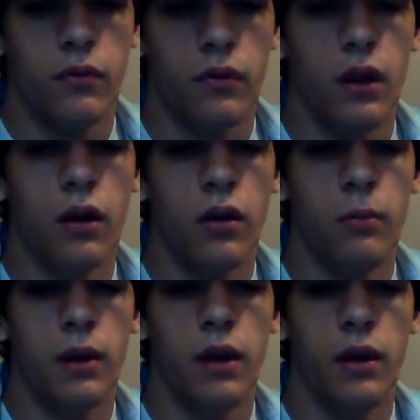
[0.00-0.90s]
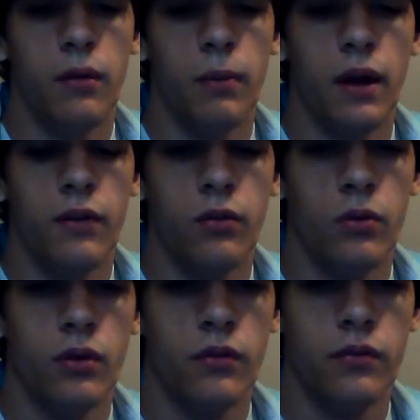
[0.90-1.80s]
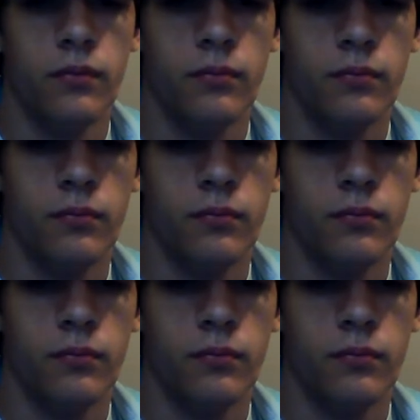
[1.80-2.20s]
they're going to be headed back towards